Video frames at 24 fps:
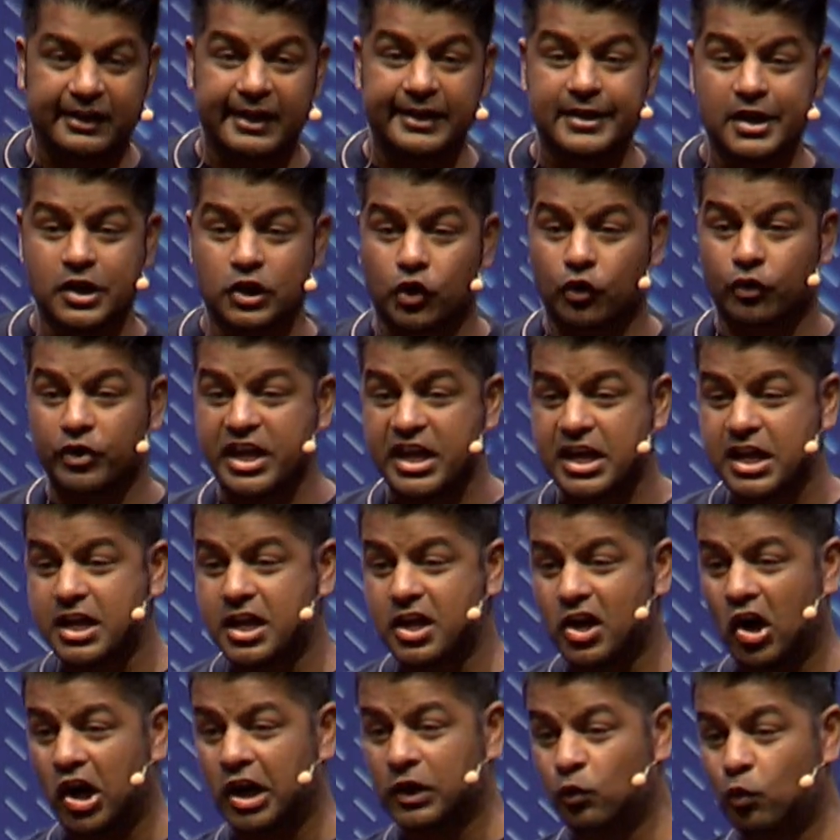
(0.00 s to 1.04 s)
can
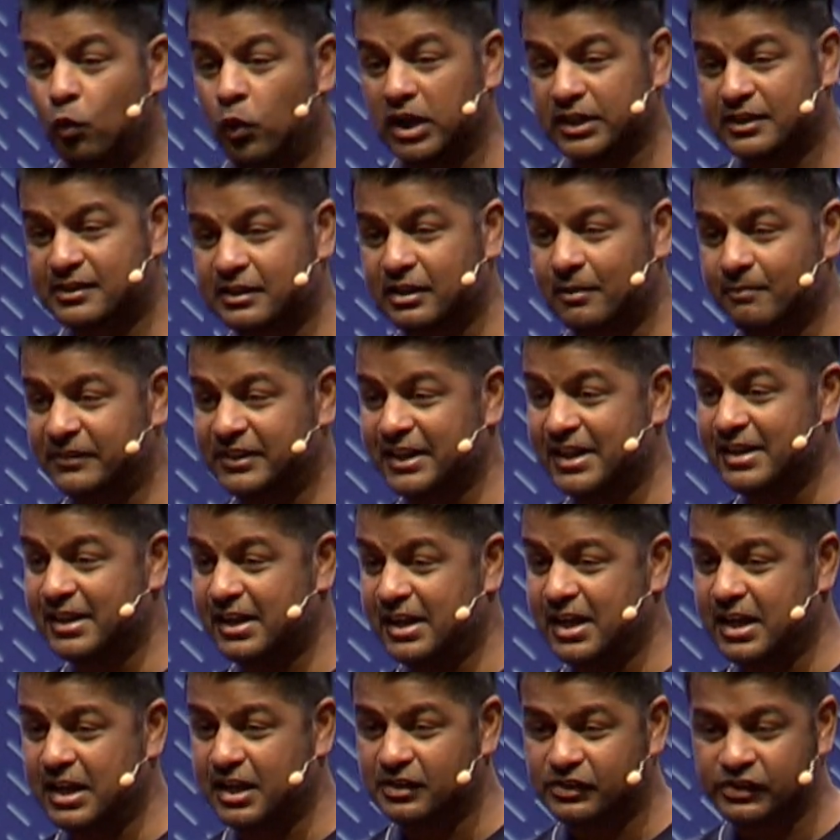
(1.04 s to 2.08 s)
agree on what something
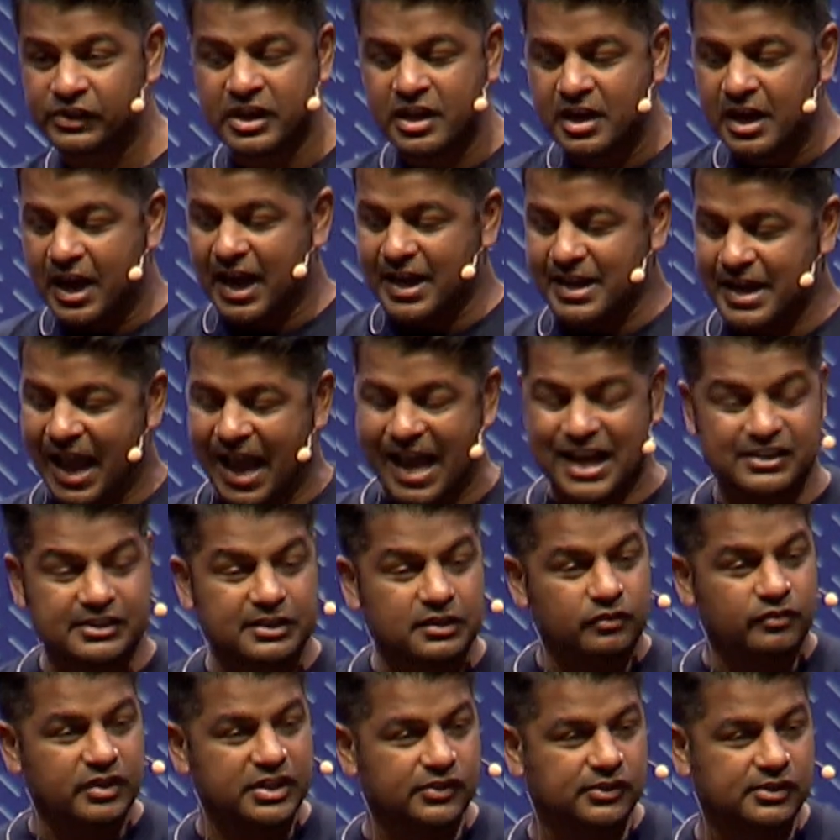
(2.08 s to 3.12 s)
is, and as
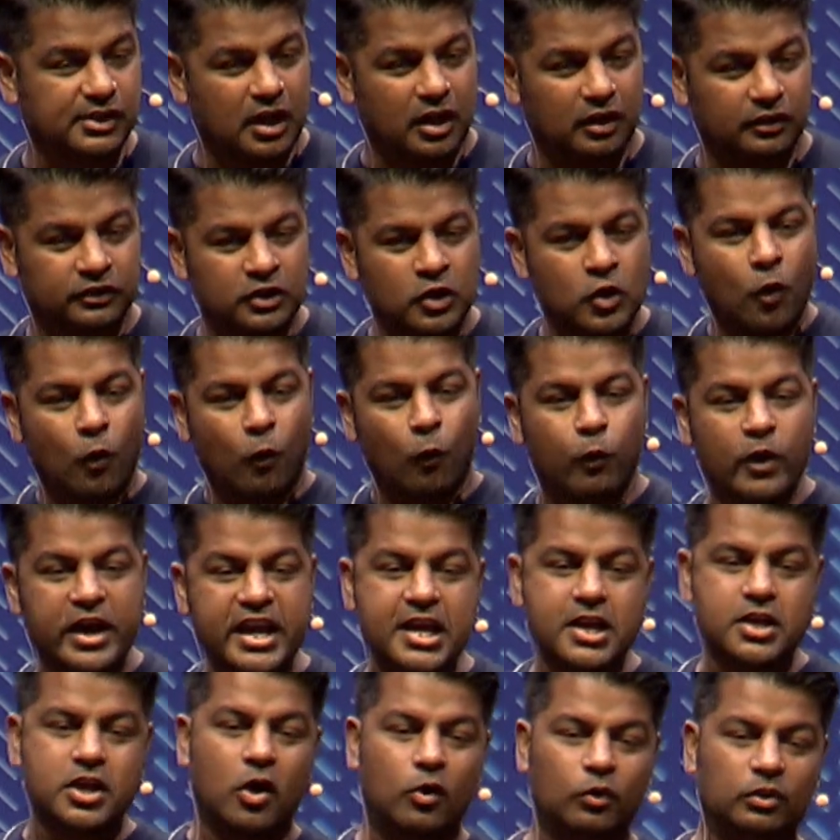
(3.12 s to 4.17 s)
a result,
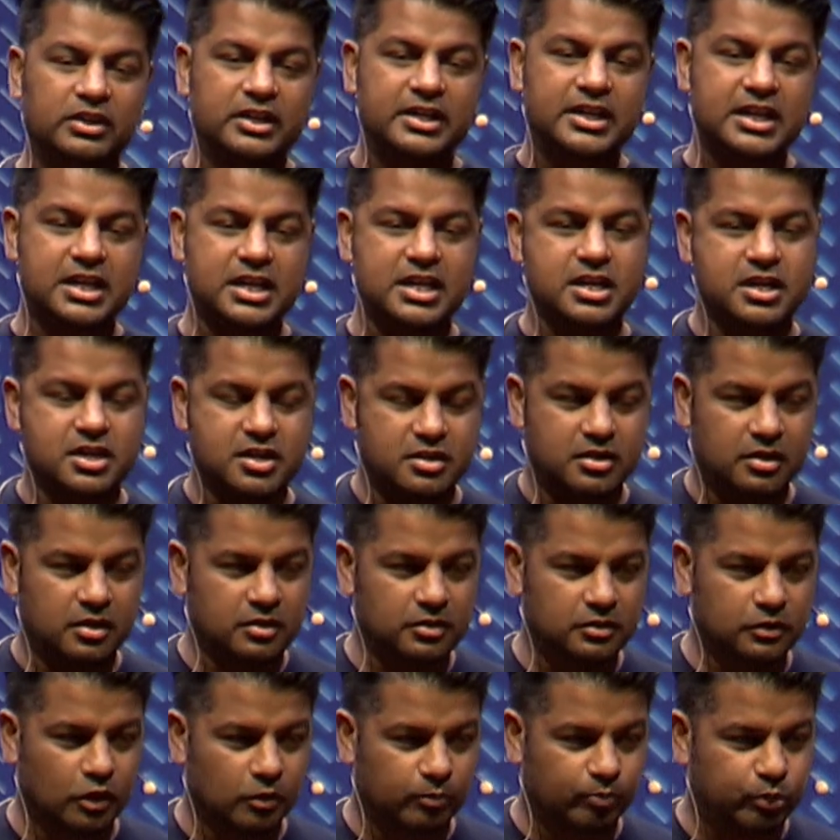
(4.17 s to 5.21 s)
we don't need
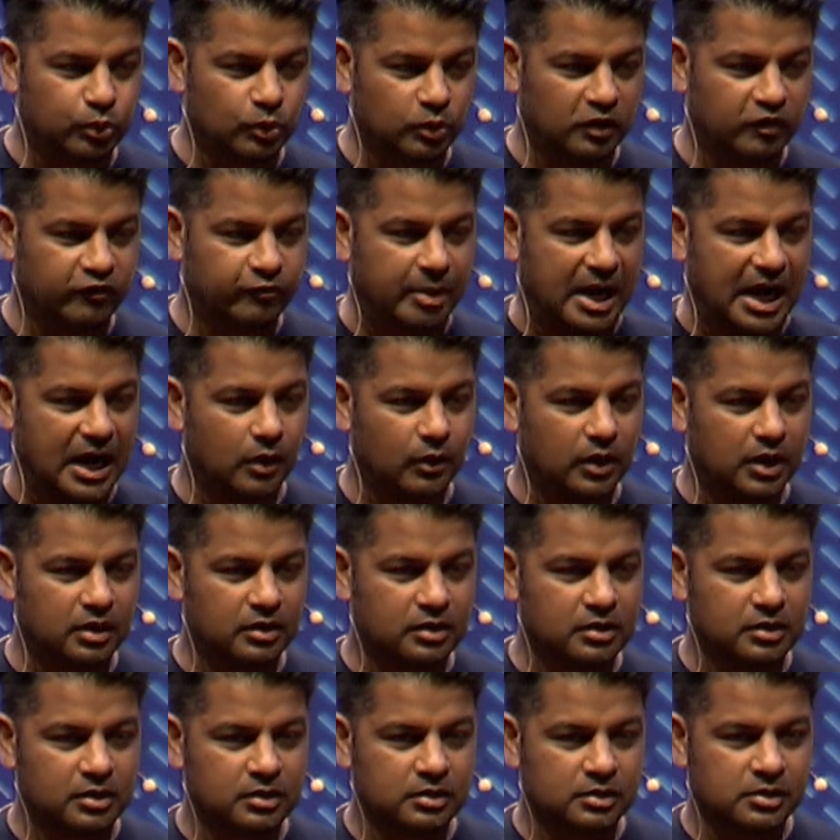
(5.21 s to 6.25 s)
your pool of power.
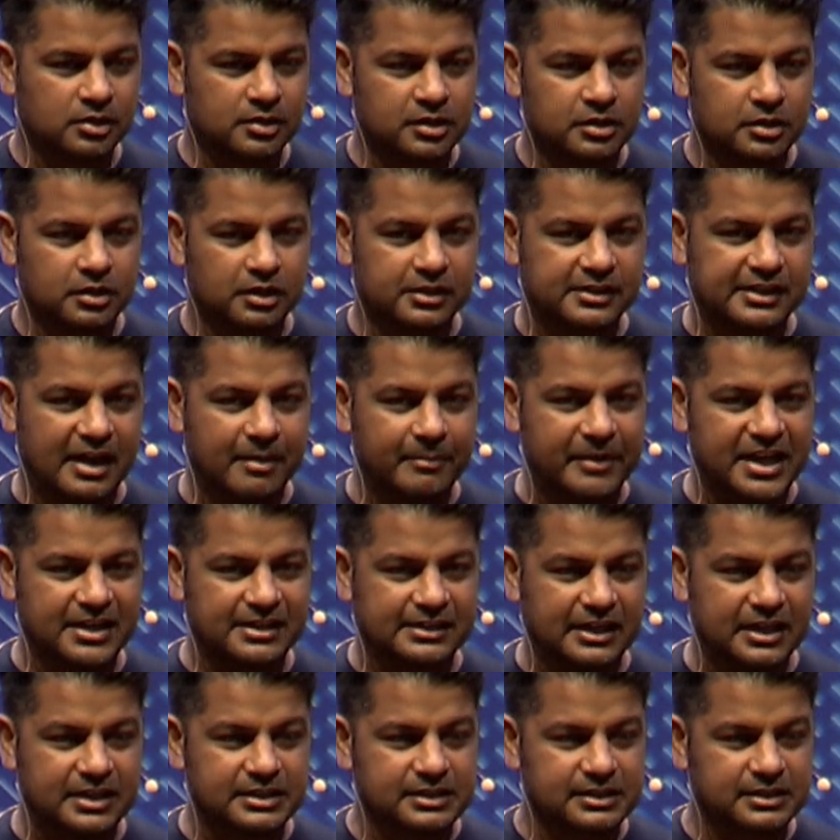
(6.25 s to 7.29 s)
Does that make
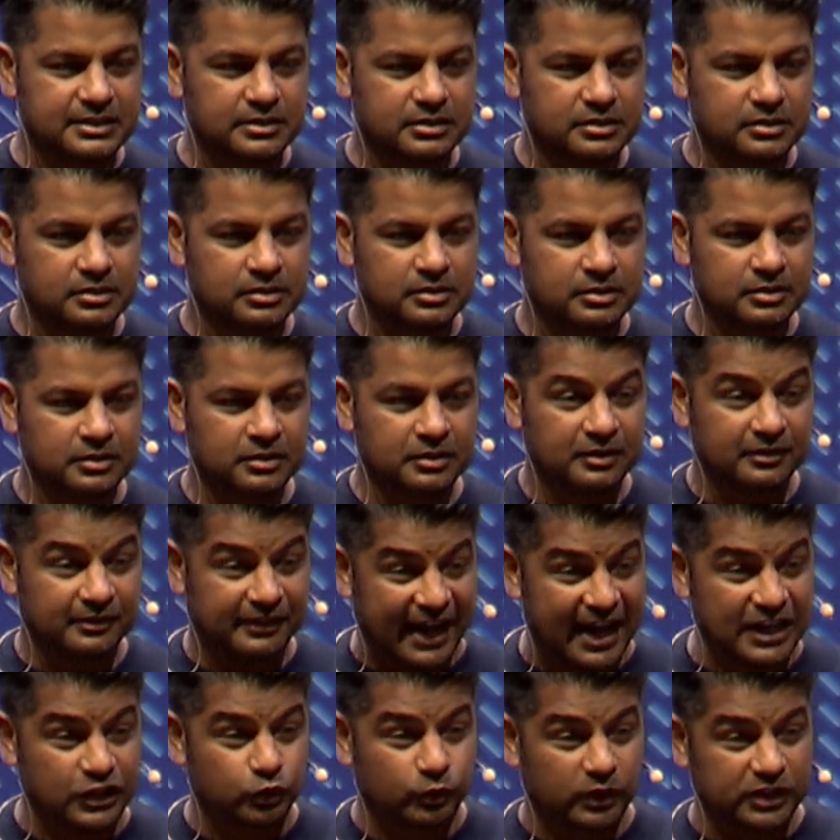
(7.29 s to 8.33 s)
sense?
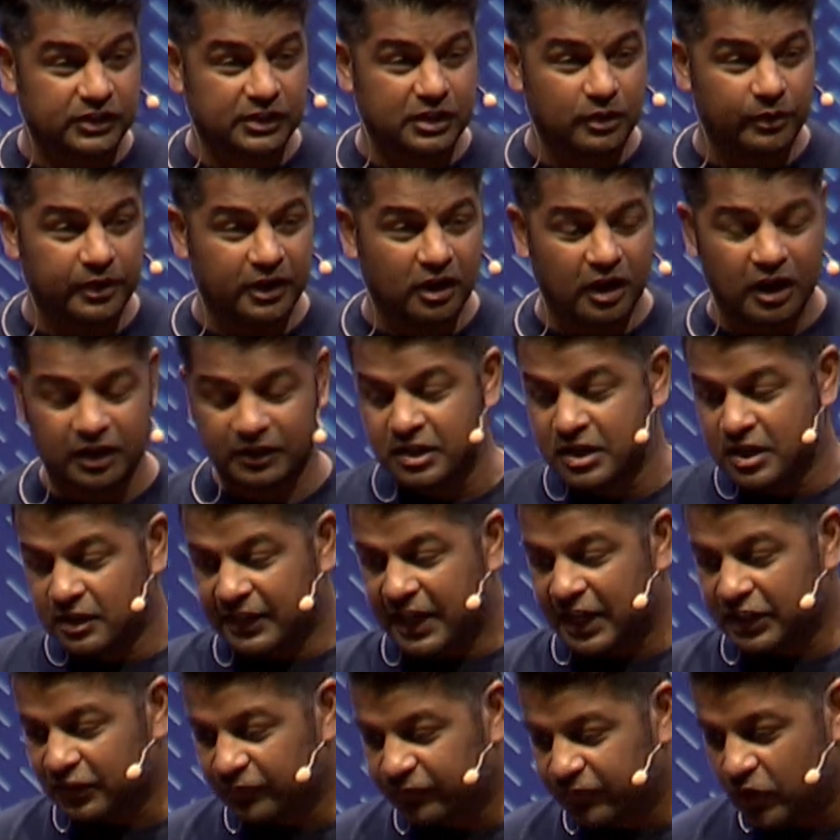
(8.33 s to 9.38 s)
That's what's going on.
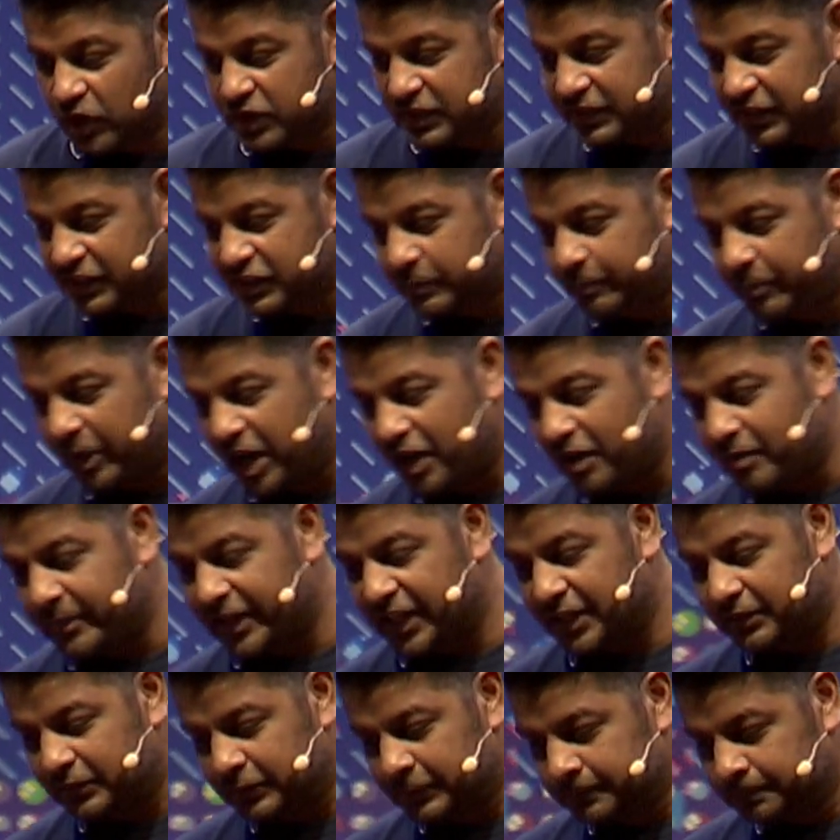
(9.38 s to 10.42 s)
Now, the first
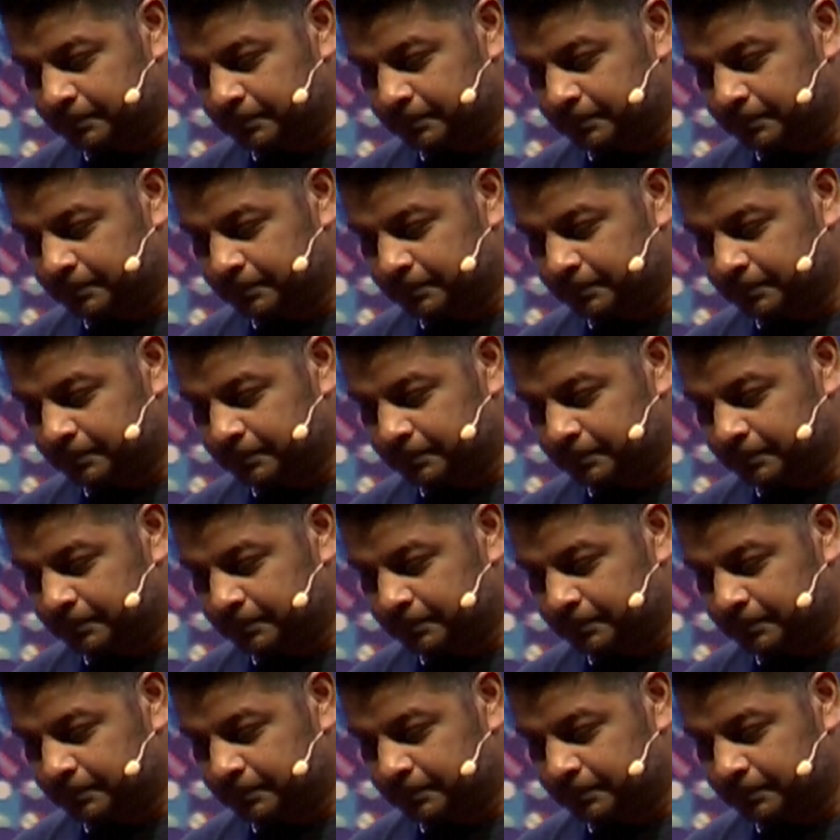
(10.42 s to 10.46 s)
experiment,